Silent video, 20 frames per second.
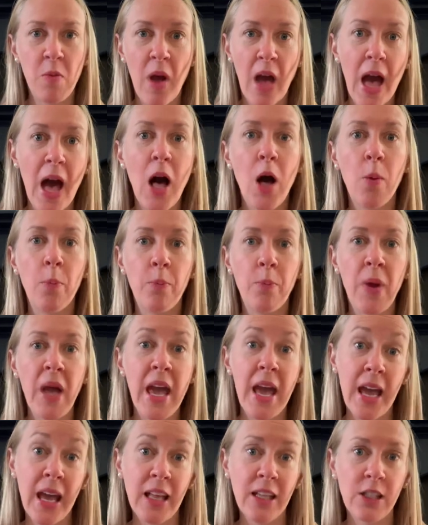help
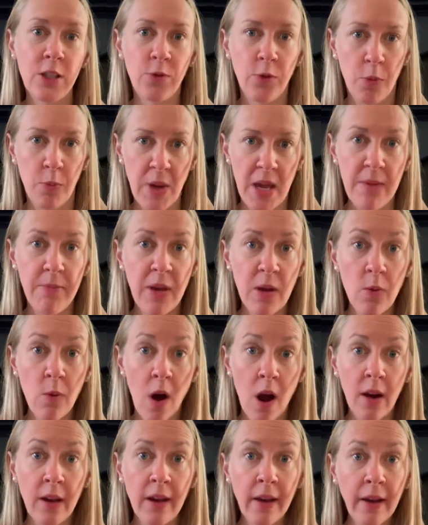aids for baby
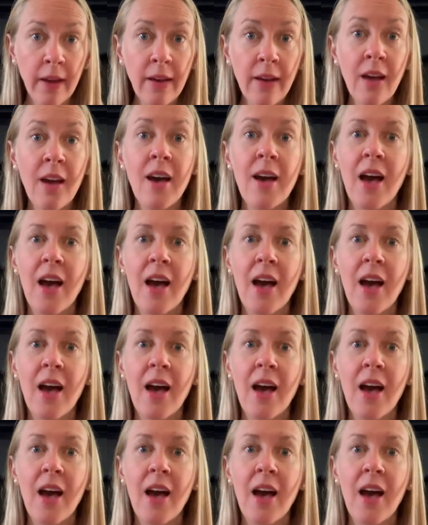walking.